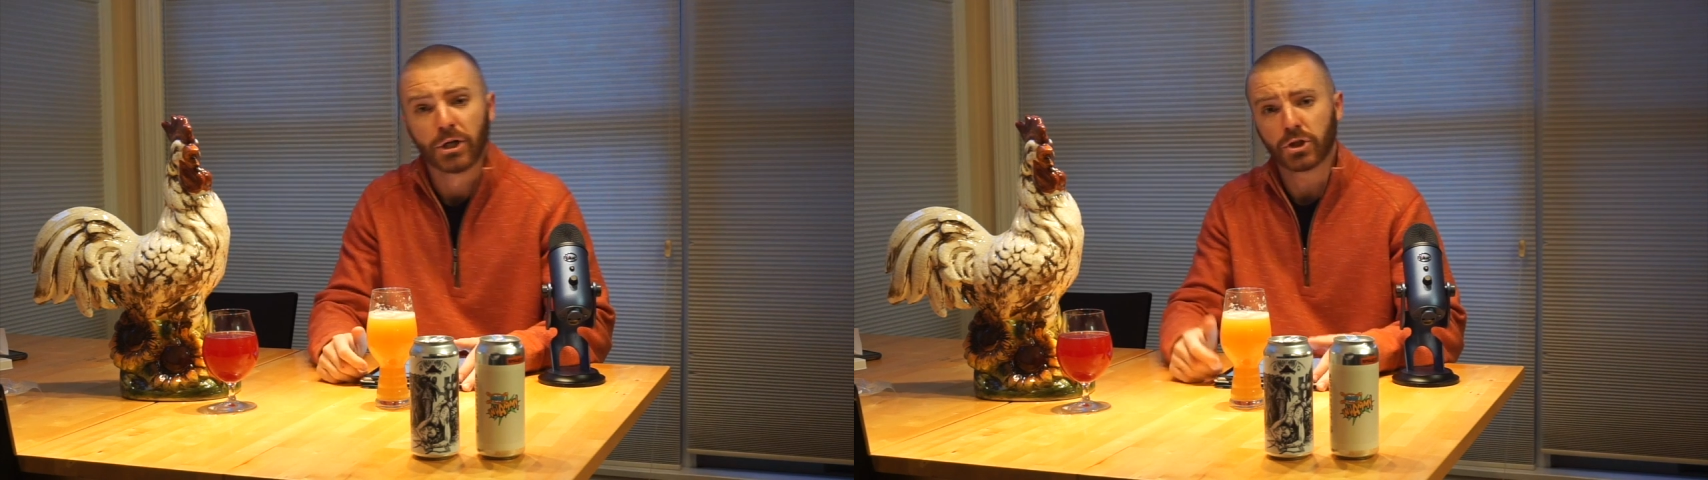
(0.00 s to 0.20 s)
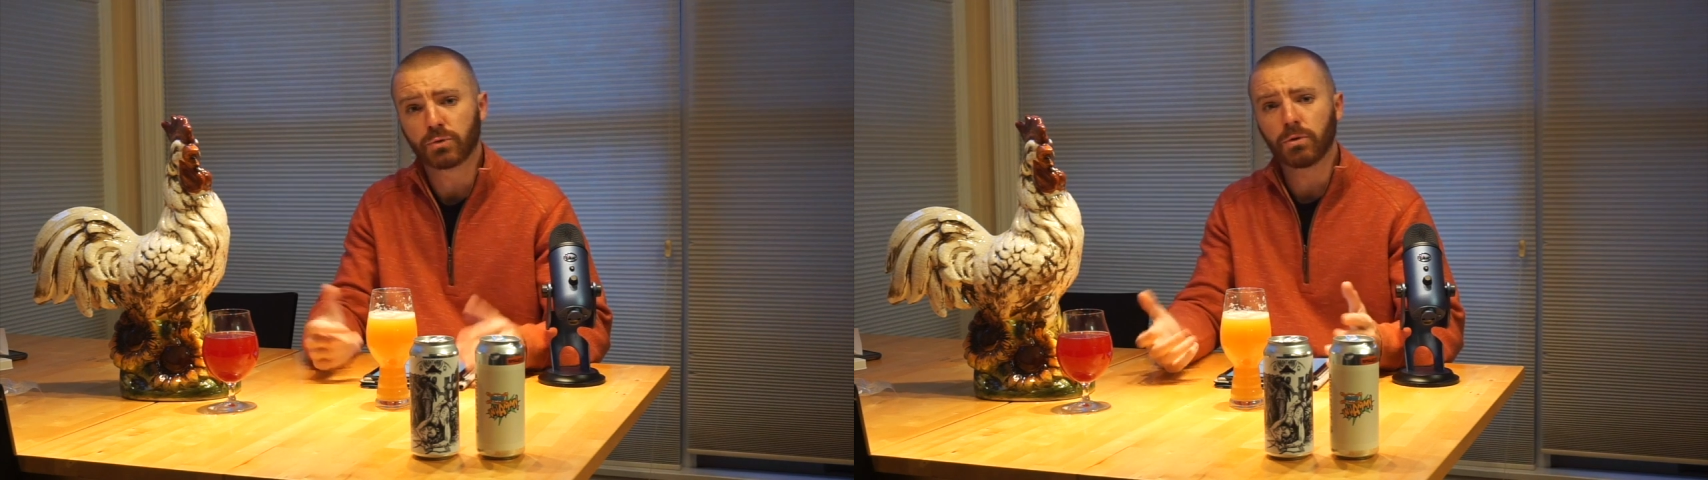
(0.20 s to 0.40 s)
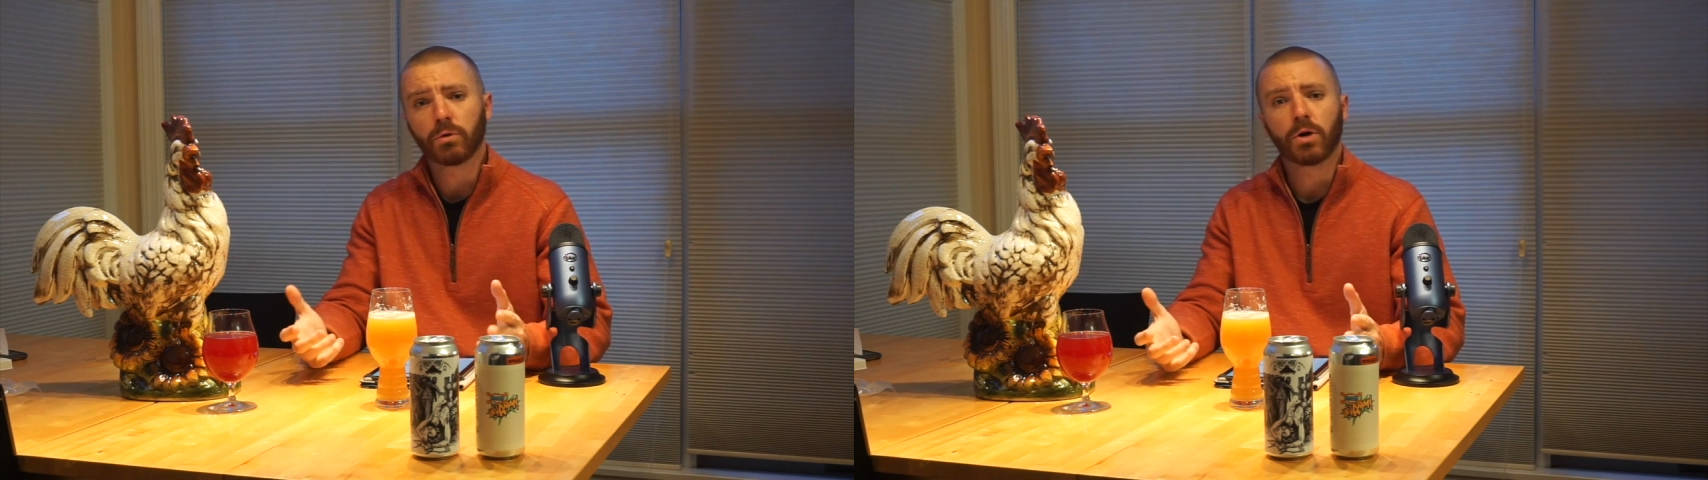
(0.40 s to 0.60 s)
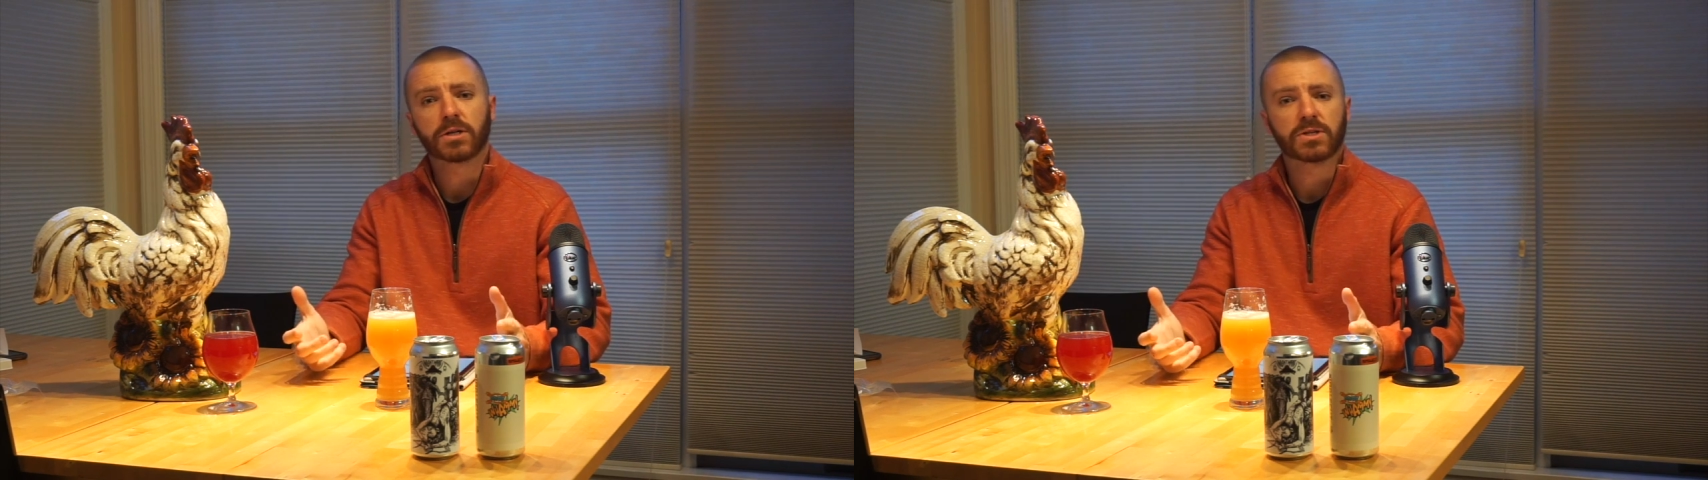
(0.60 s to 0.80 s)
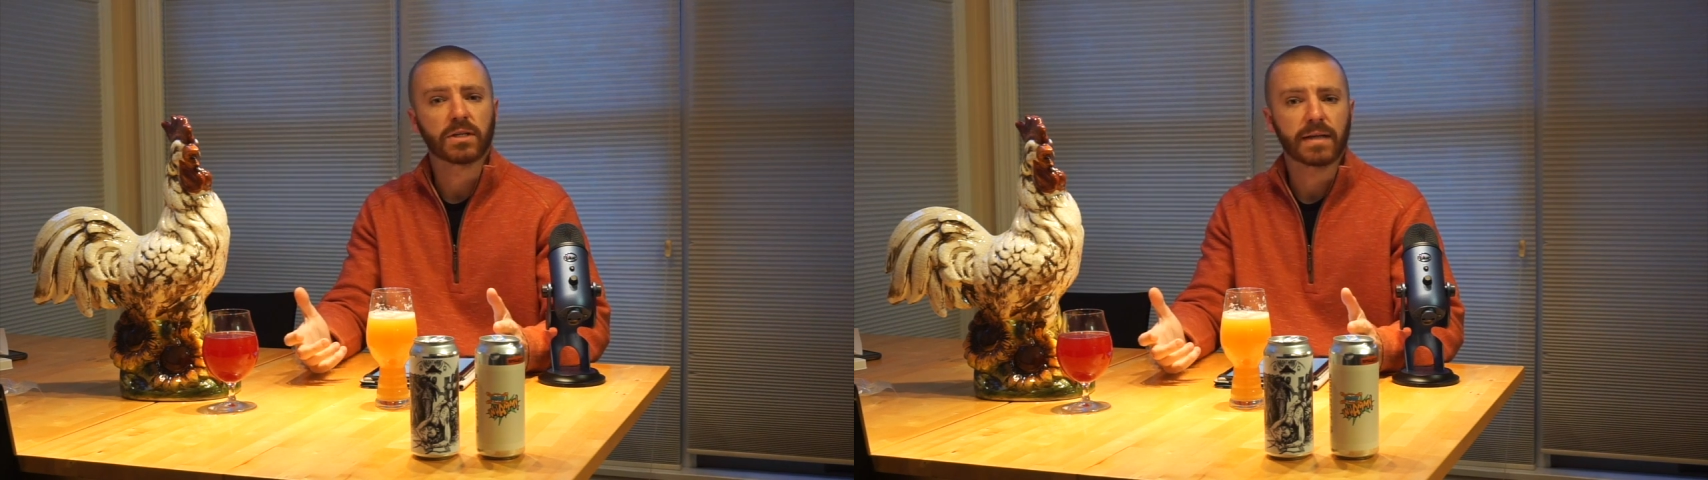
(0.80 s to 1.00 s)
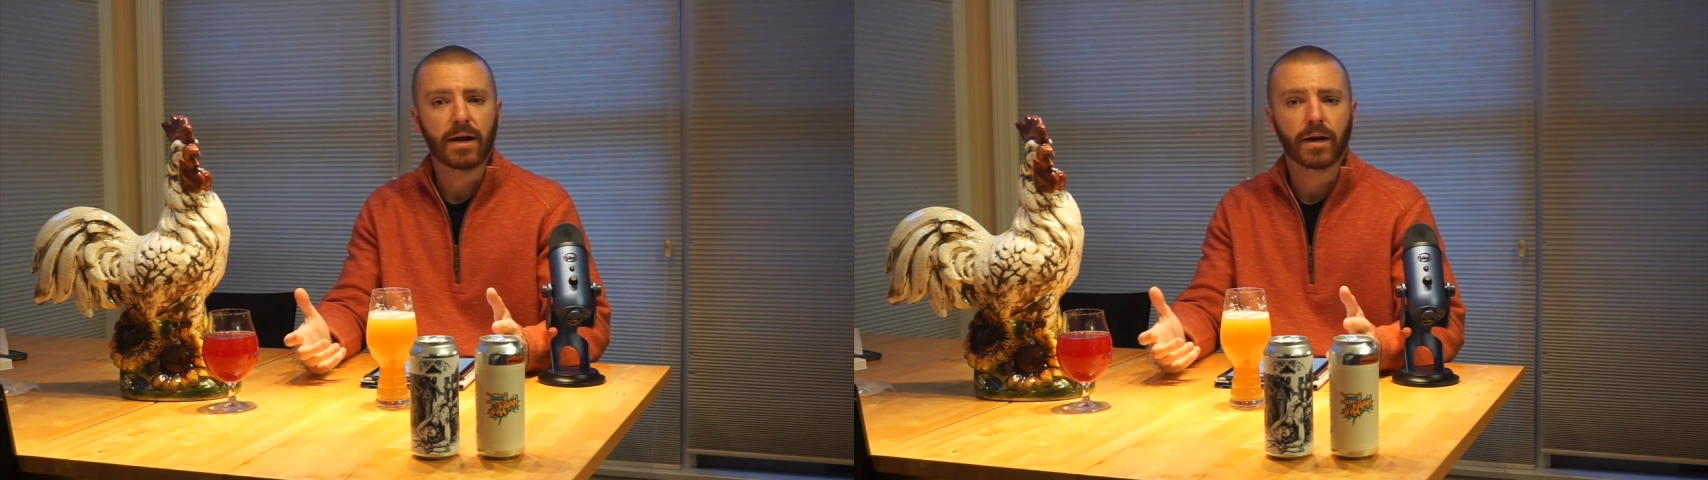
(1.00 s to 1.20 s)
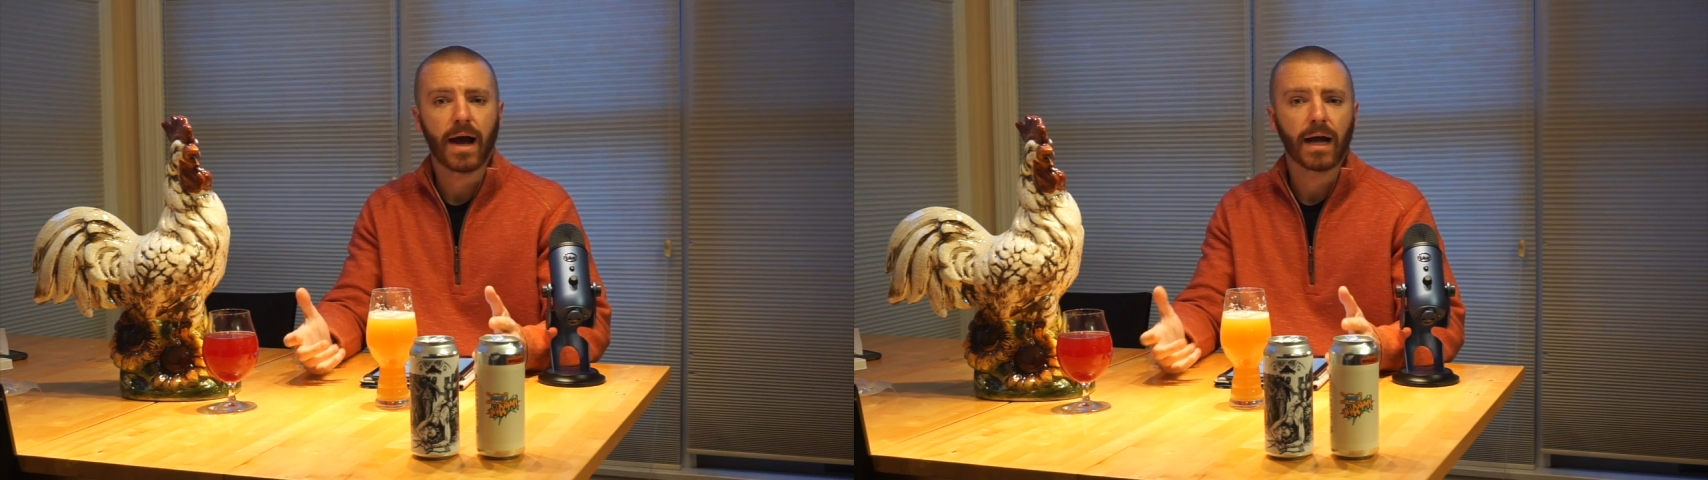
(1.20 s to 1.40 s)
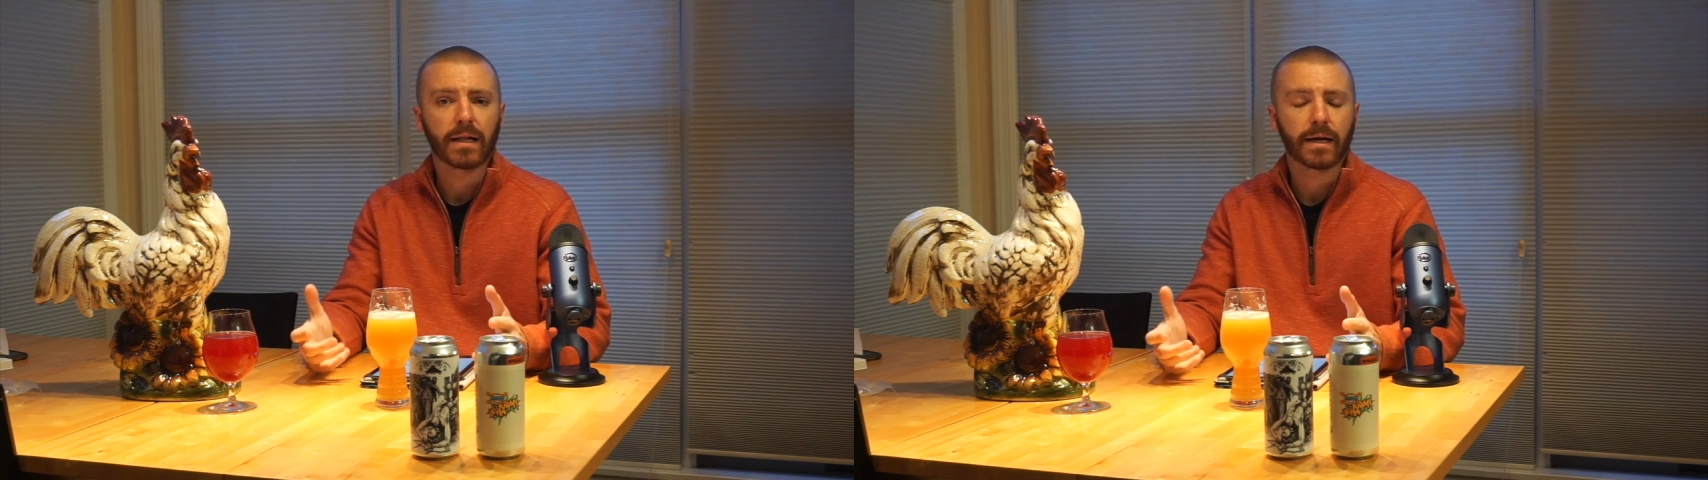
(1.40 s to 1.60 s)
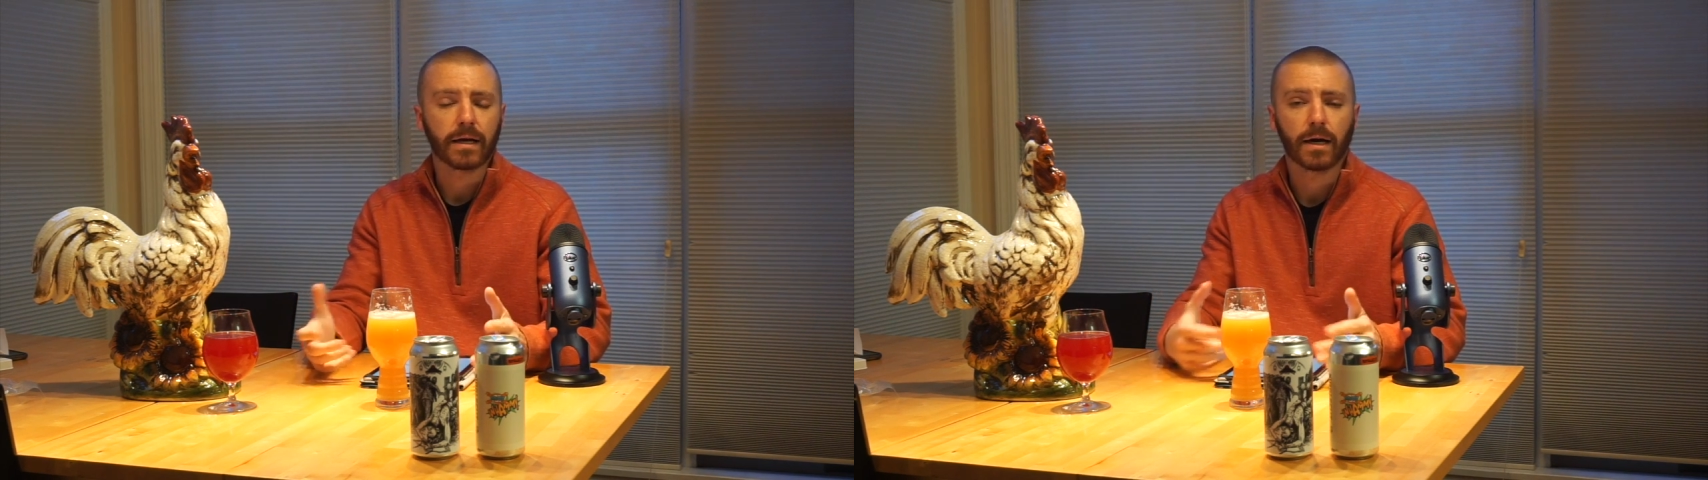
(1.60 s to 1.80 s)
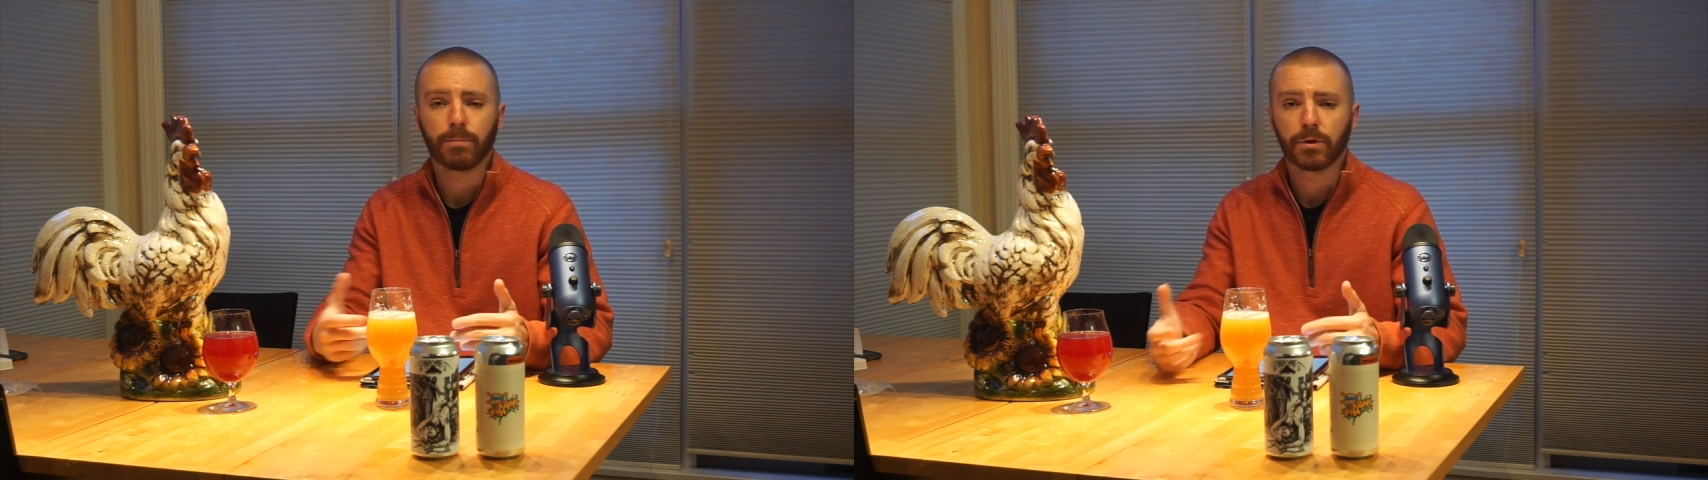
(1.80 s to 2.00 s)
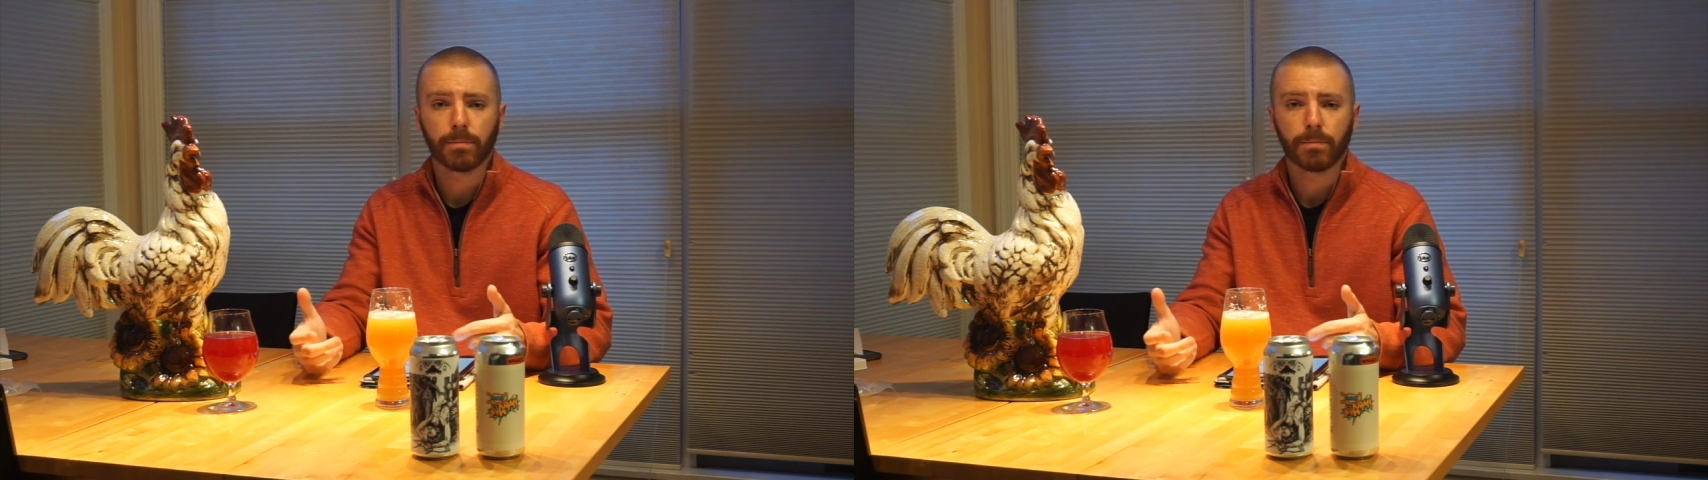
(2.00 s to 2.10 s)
Just really wanted to sit down and highlight a couple